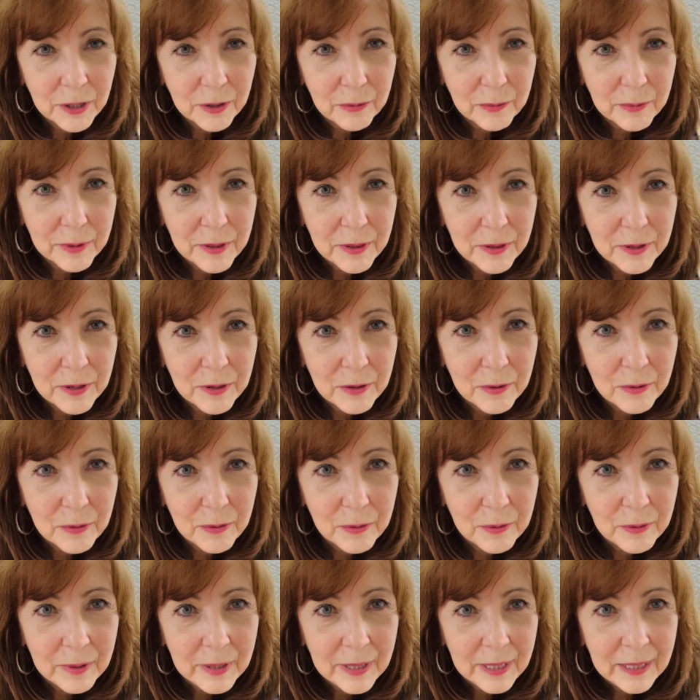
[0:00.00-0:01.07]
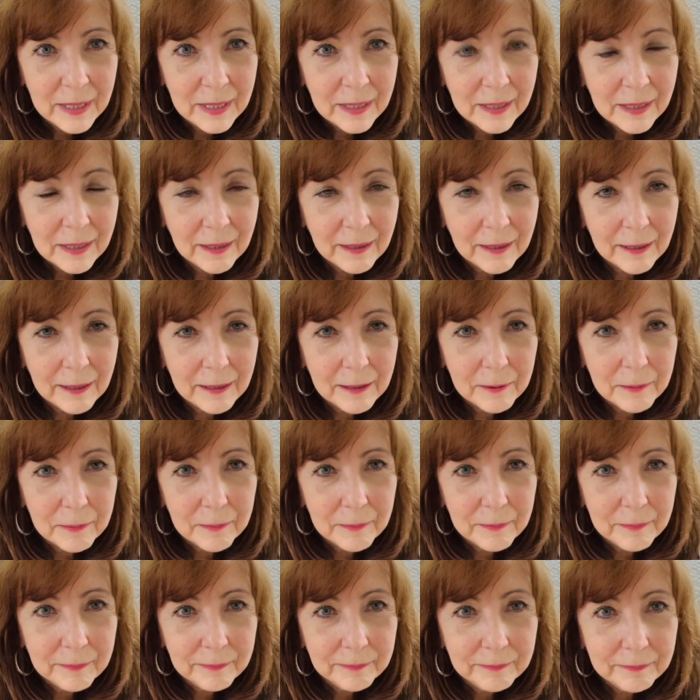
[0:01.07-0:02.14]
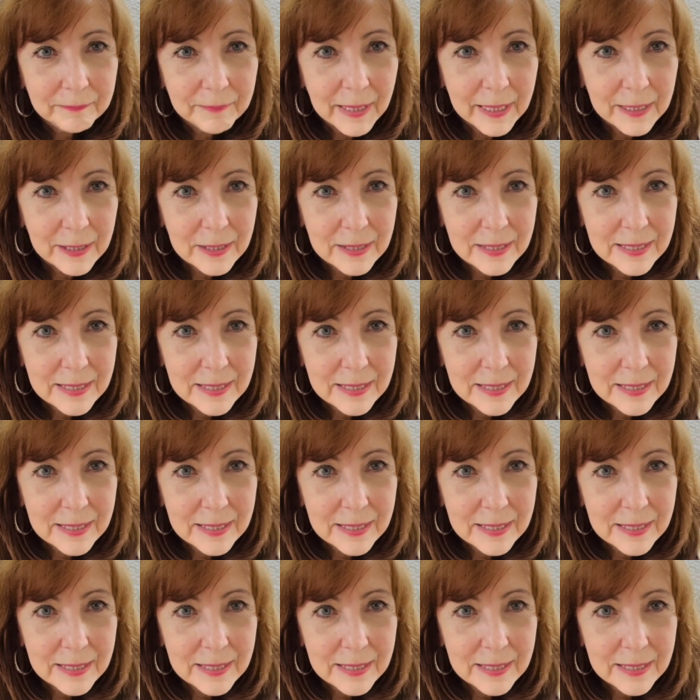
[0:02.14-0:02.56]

with you um, my,